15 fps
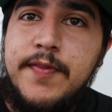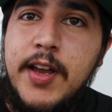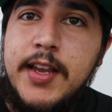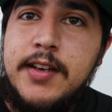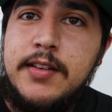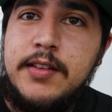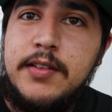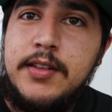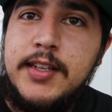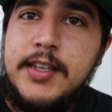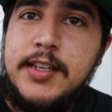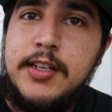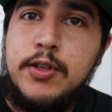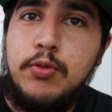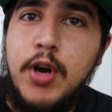find
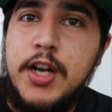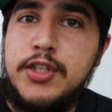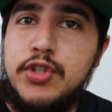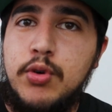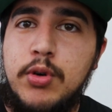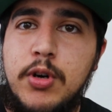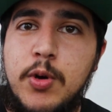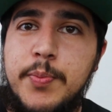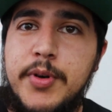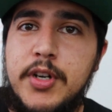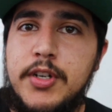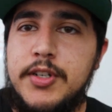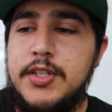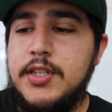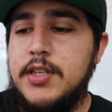the garage door
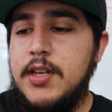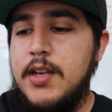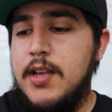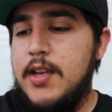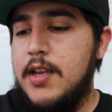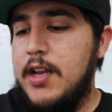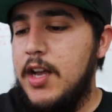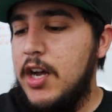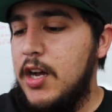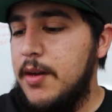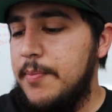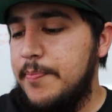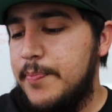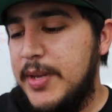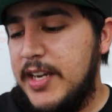openers
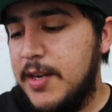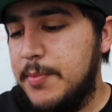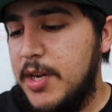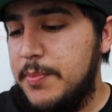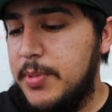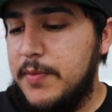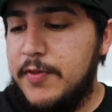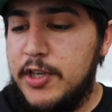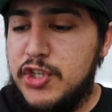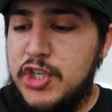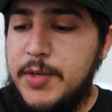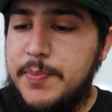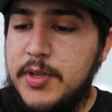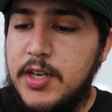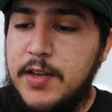Pick them up if they're
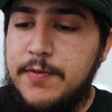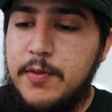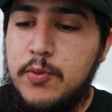cheap enough.